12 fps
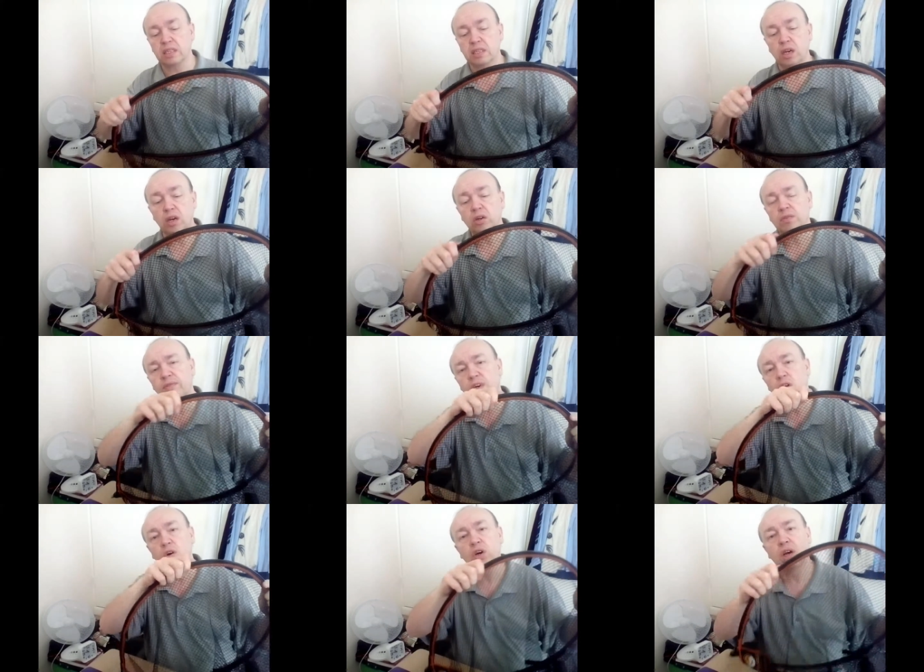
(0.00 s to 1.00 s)
so there's a lot of
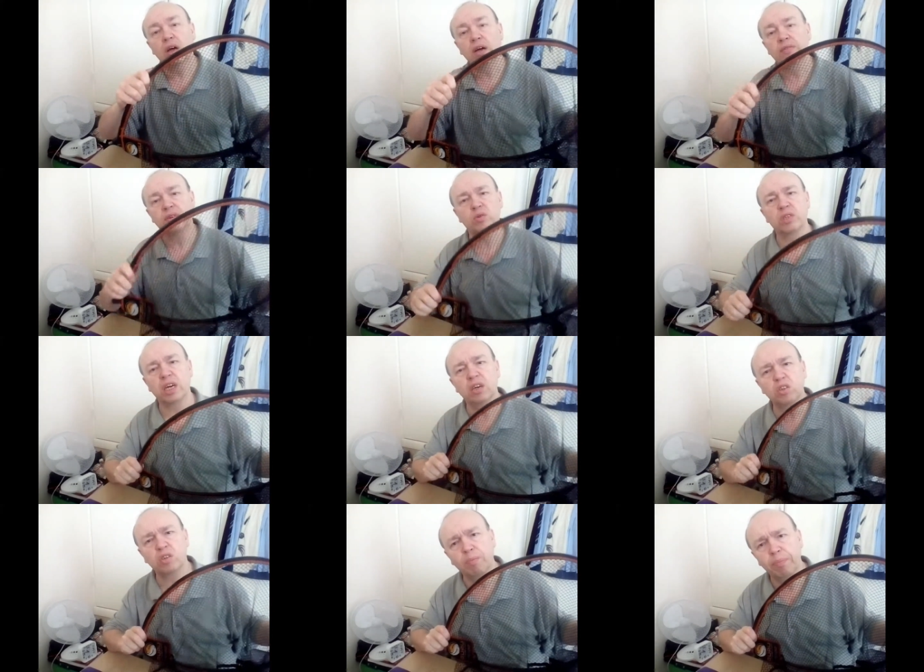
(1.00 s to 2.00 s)
long life and it'll take
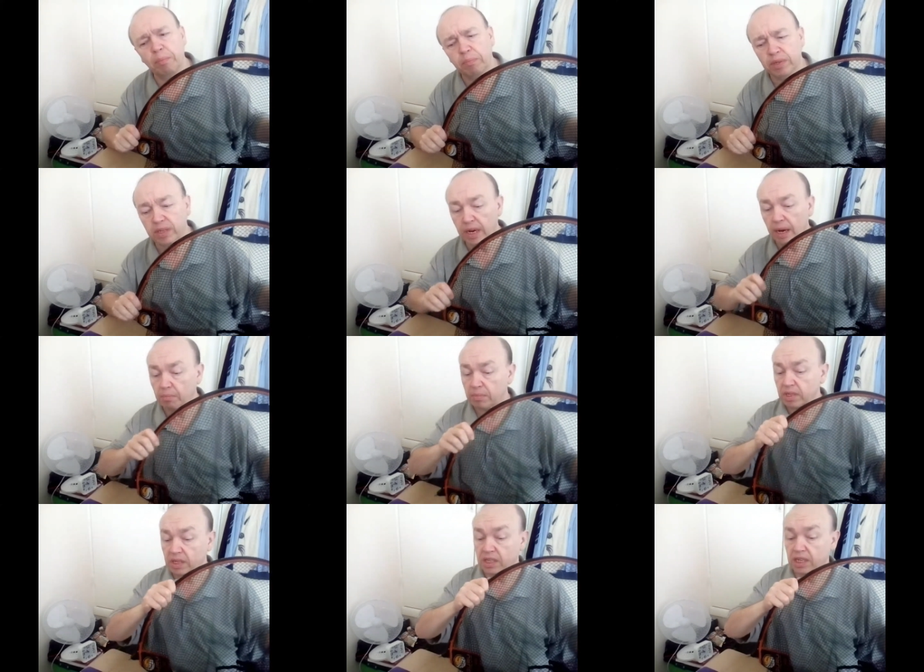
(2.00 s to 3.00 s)
lots of bumps and
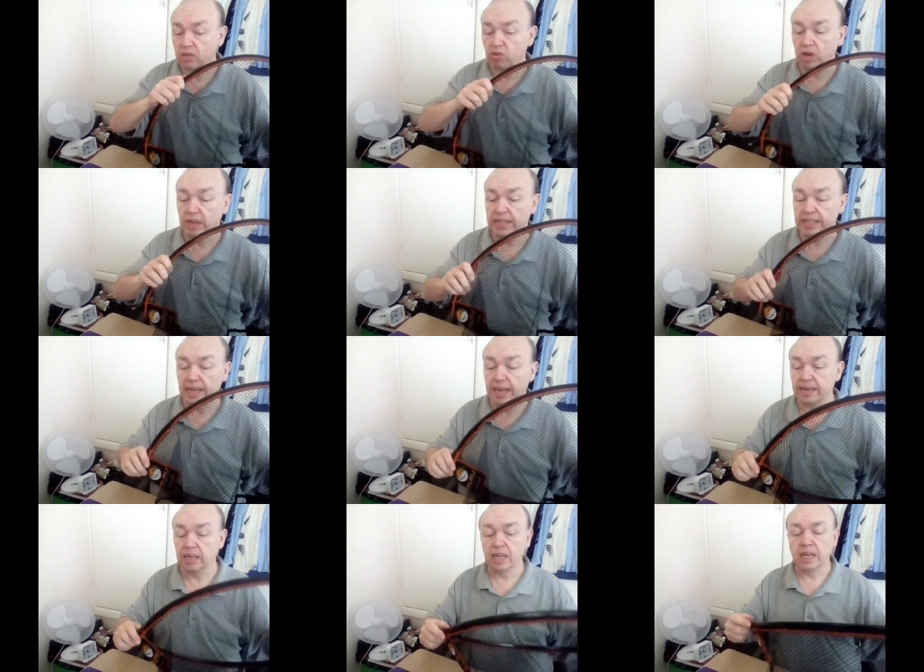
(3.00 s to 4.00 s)
lumps, etc., like
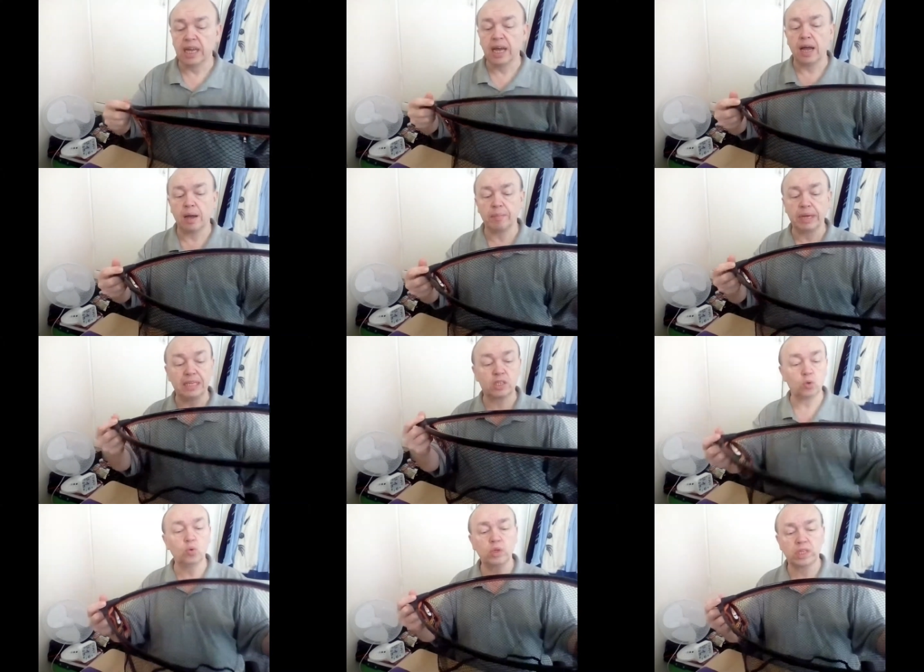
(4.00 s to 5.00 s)
that.
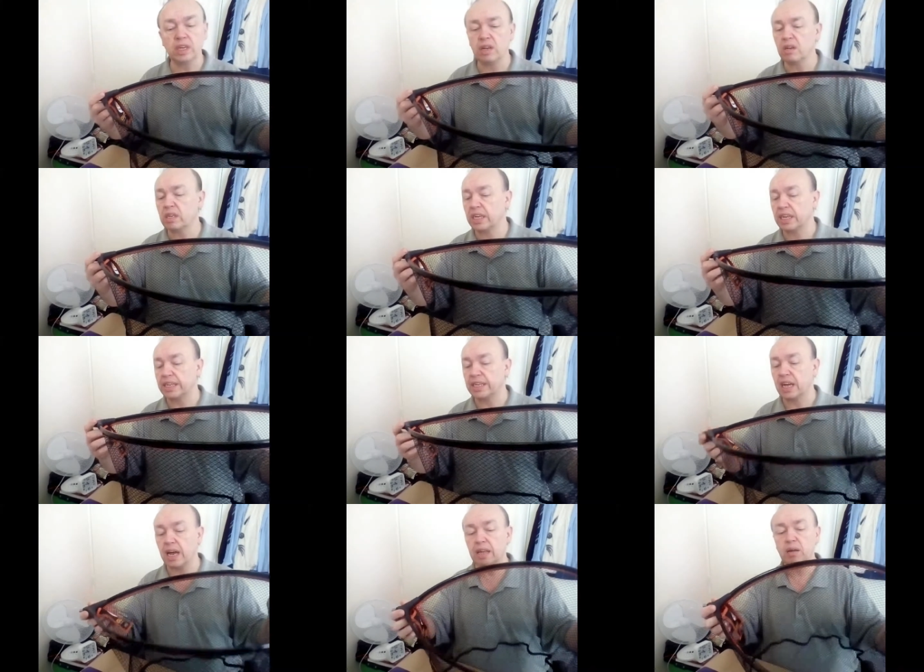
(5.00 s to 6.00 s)
It's all dark in
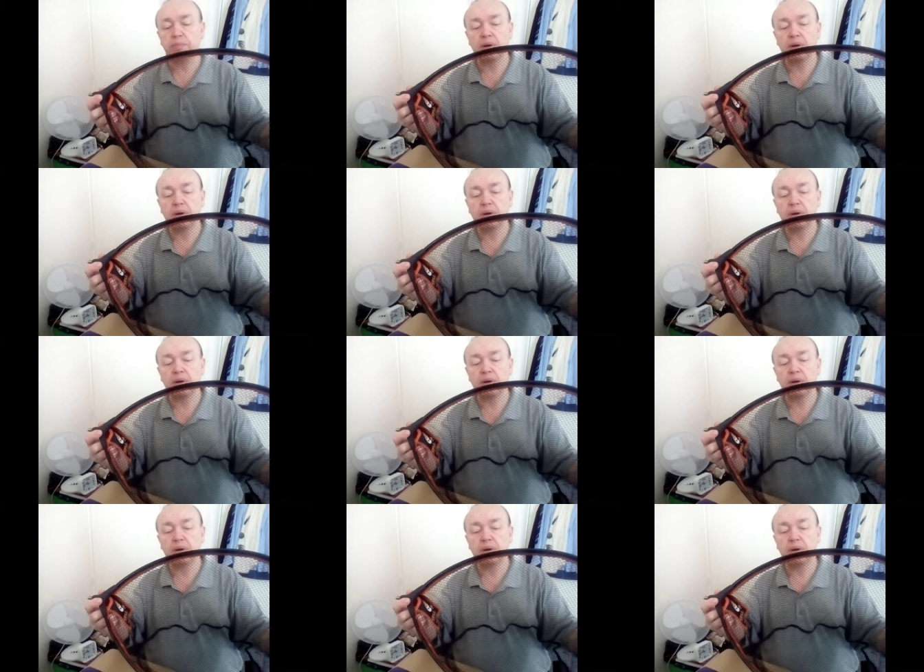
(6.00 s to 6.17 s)
color